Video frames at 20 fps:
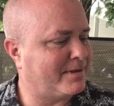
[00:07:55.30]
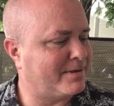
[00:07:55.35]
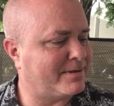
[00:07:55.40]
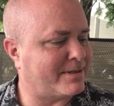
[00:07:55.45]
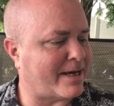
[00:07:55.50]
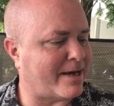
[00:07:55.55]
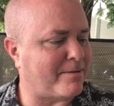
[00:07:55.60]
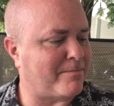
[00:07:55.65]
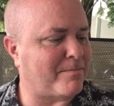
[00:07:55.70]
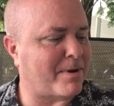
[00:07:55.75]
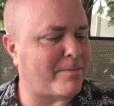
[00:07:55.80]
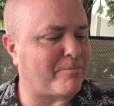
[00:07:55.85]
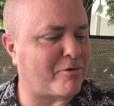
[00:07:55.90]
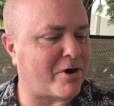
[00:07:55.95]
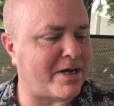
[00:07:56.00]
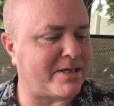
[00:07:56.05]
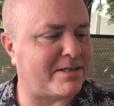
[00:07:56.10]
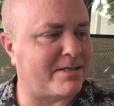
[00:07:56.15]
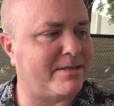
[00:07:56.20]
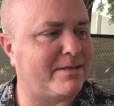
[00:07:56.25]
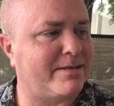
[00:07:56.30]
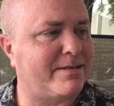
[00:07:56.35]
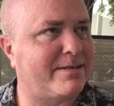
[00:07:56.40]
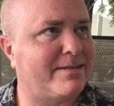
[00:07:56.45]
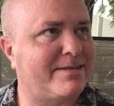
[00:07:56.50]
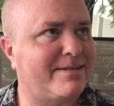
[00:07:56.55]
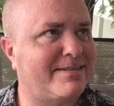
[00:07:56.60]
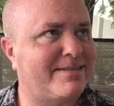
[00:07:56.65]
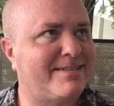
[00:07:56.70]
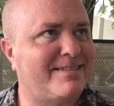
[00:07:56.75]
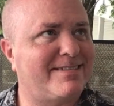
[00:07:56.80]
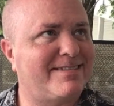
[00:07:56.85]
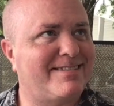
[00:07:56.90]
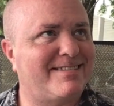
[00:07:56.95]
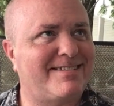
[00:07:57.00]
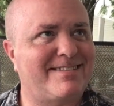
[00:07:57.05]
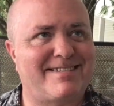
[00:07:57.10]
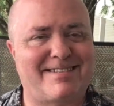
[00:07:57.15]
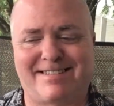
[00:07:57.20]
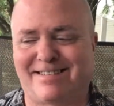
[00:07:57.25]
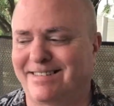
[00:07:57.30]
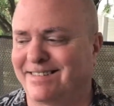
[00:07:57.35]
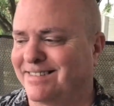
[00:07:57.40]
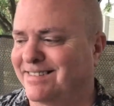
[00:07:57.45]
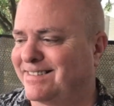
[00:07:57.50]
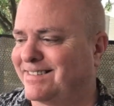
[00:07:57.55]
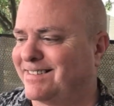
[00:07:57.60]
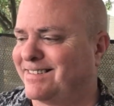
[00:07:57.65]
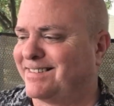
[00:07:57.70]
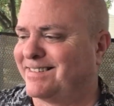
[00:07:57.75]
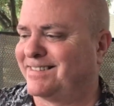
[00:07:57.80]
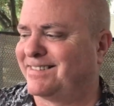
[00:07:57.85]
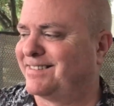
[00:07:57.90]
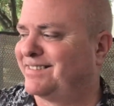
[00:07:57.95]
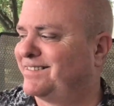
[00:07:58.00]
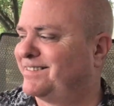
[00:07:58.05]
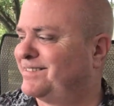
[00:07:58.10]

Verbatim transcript: Is that my present? no, no, no.